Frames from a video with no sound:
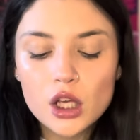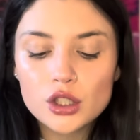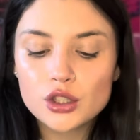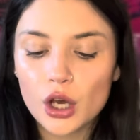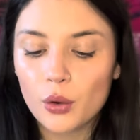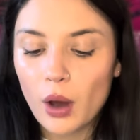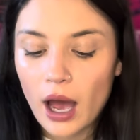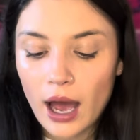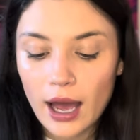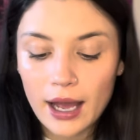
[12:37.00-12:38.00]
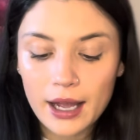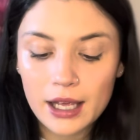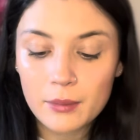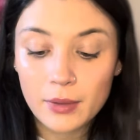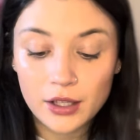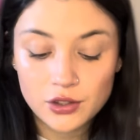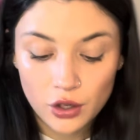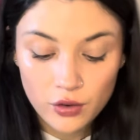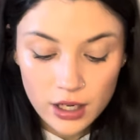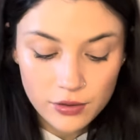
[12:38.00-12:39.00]
So I am like so
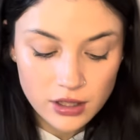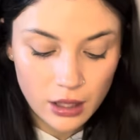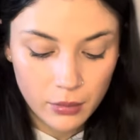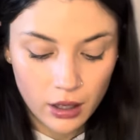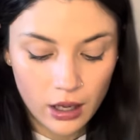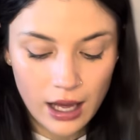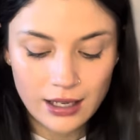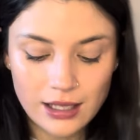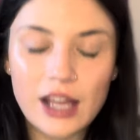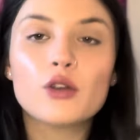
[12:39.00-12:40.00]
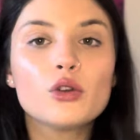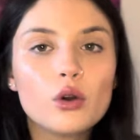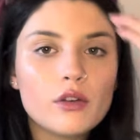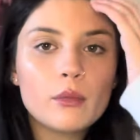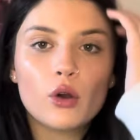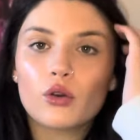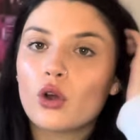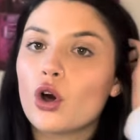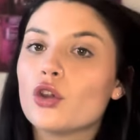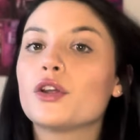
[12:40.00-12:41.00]
ready for summer, and I don't know if I'm going on
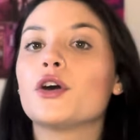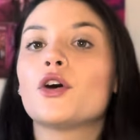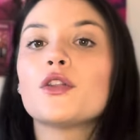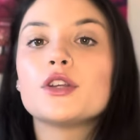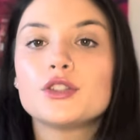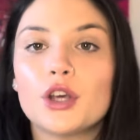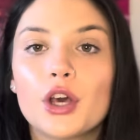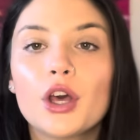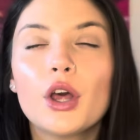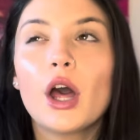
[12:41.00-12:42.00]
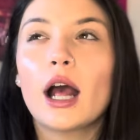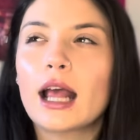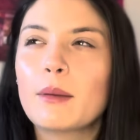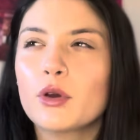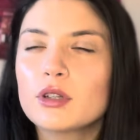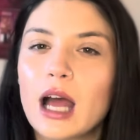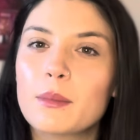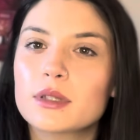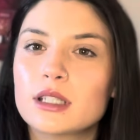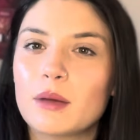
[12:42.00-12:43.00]
holiday or not this year. I am going to
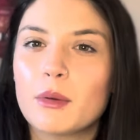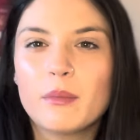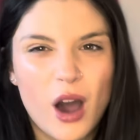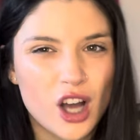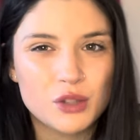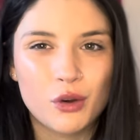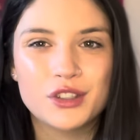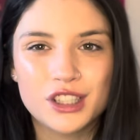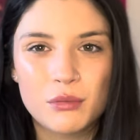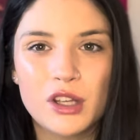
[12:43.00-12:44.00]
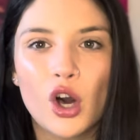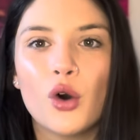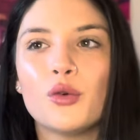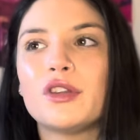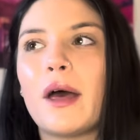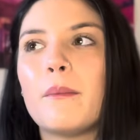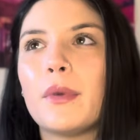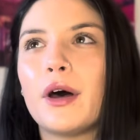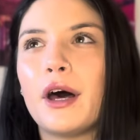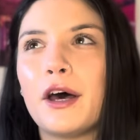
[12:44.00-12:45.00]
Amsterdam in March, but obviously it's gonna be cold then.
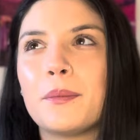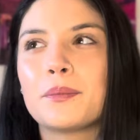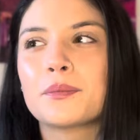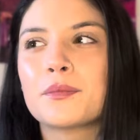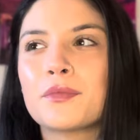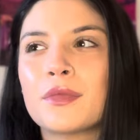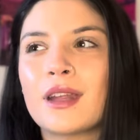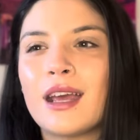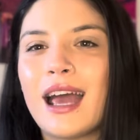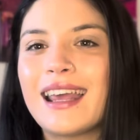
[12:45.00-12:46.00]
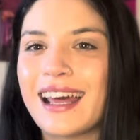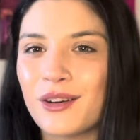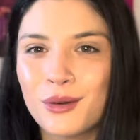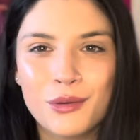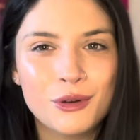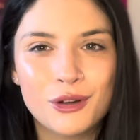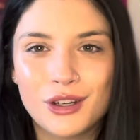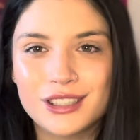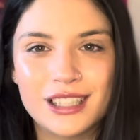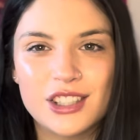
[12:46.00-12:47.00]
But yeah, I don't know if I'm going on
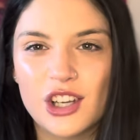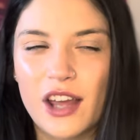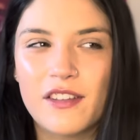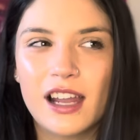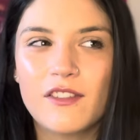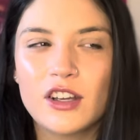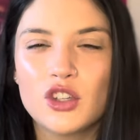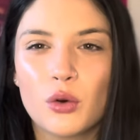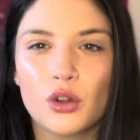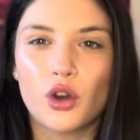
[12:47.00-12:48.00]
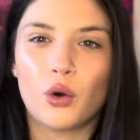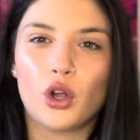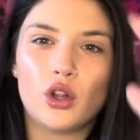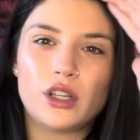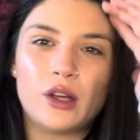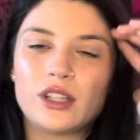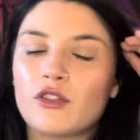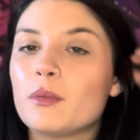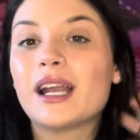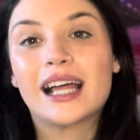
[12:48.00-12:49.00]
holiday this year. I feel like if I do go on holiday, it'll
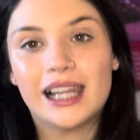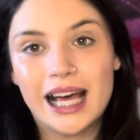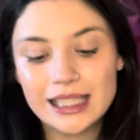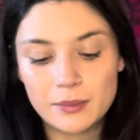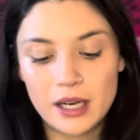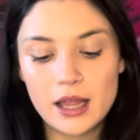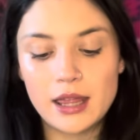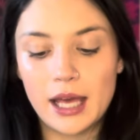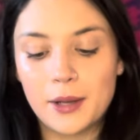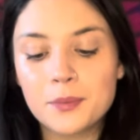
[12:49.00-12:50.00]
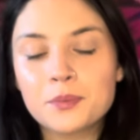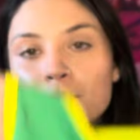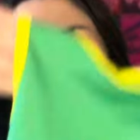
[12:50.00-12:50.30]
definitely be like a last minute thing.